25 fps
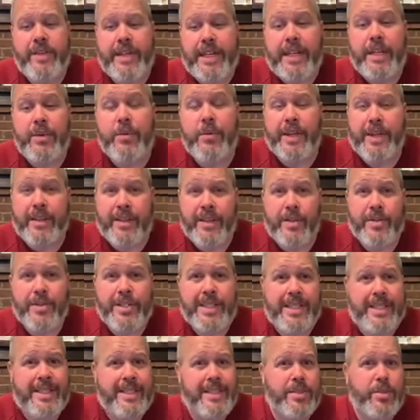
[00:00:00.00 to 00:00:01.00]
any one of those
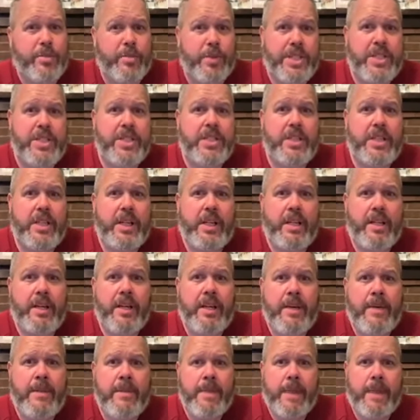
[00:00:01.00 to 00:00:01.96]
that doesn't reach a 10,